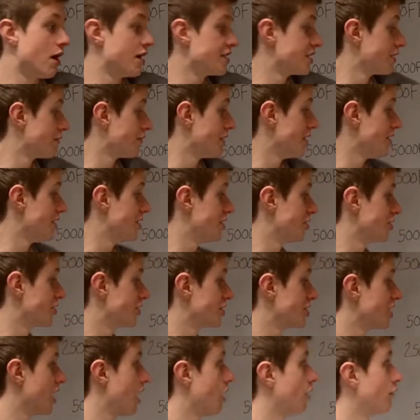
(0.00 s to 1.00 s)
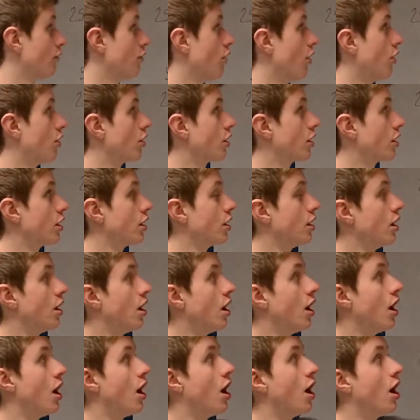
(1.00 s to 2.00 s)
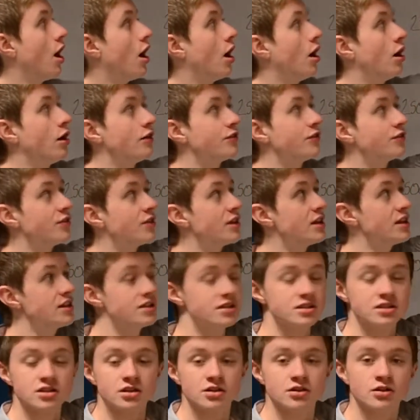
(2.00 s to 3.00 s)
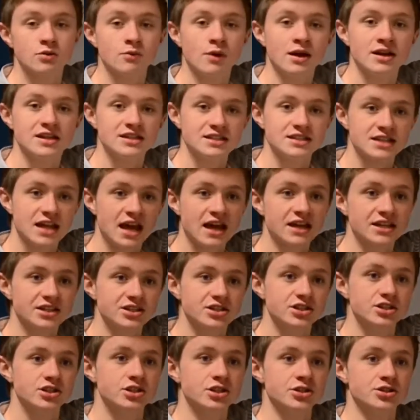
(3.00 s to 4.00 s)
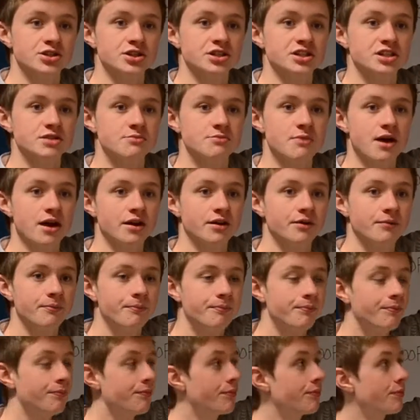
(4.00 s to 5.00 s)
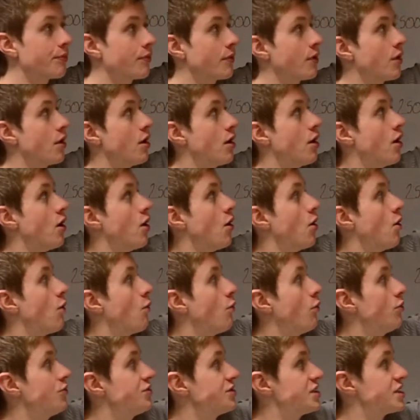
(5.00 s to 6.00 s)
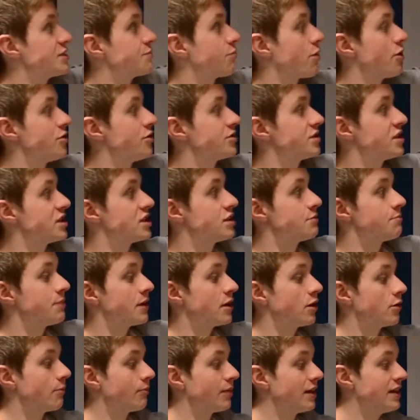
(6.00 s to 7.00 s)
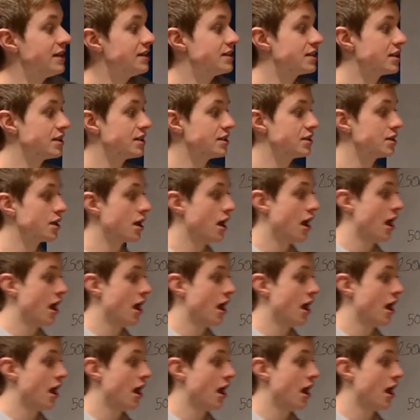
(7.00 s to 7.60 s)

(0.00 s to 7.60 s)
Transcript: as it reaches the shale rock. After this, the well is cased using cement. Once this process has been completed,